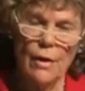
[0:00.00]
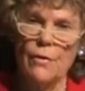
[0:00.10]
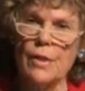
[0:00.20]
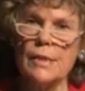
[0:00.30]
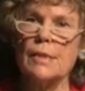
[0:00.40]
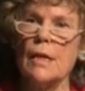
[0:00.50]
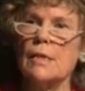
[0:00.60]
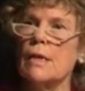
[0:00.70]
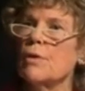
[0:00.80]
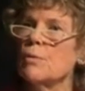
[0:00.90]
This,
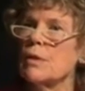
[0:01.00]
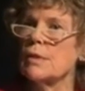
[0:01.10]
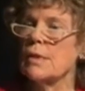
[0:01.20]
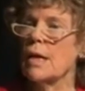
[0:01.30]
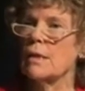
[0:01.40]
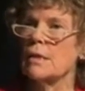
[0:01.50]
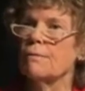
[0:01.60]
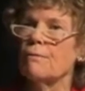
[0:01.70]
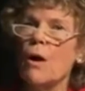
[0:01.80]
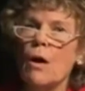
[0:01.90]
as everyone has said, is
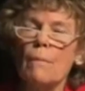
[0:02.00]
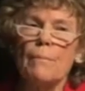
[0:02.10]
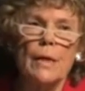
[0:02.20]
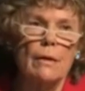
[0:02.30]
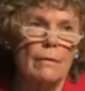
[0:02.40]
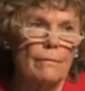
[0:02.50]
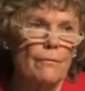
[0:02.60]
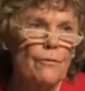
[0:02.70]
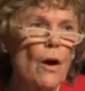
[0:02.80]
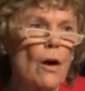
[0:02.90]
far bigger
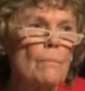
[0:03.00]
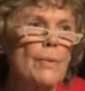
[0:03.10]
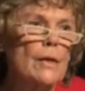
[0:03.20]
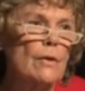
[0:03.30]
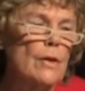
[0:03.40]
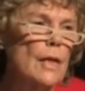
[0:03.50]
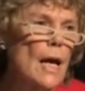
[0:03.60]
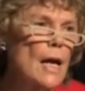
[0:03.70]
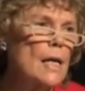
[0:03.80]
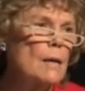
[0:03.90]
than
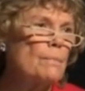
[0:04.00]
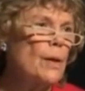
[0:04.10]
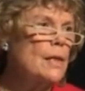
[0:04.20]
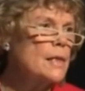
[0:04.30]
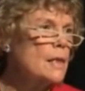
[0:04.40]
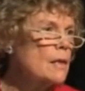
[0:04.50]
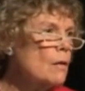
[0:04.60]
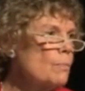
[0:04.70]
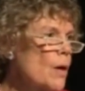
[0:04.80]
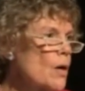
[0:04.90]
any
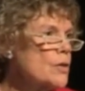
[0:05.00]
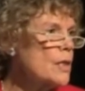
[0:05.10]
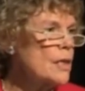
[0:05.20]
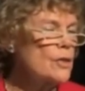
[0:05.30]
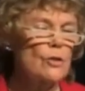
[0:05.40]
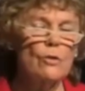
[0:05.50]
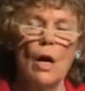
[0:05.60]
political party issue,